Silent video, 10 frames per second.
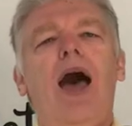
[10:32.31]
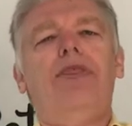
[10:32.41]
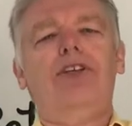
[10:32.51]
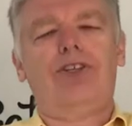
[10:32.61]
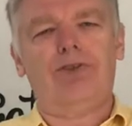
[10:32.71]
and
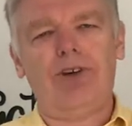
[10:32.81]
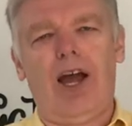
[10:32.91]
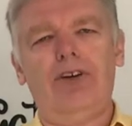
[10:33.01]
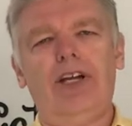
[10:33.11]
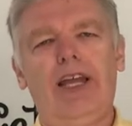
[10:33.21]
the
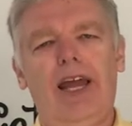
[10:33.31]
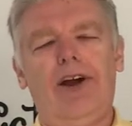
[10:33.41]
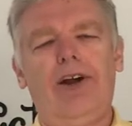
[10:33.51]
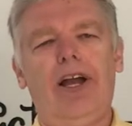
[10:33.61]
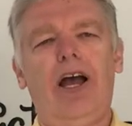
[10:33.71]
surrounding
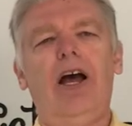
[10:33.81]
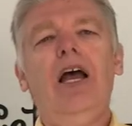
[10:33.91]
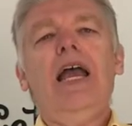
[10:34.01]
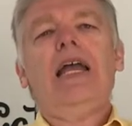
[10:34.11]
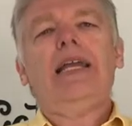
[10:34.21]

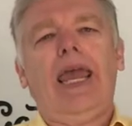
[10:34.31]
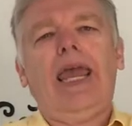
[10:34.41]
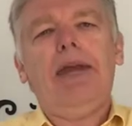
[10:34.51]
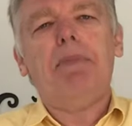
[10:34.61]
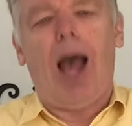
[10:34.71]
area
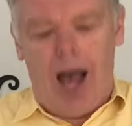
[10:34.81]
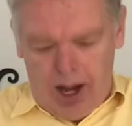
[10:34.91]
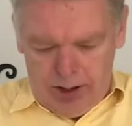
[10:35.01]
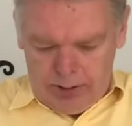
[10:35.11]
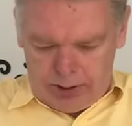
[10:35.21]
came
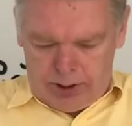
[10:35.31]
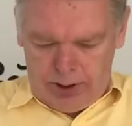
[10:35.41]
out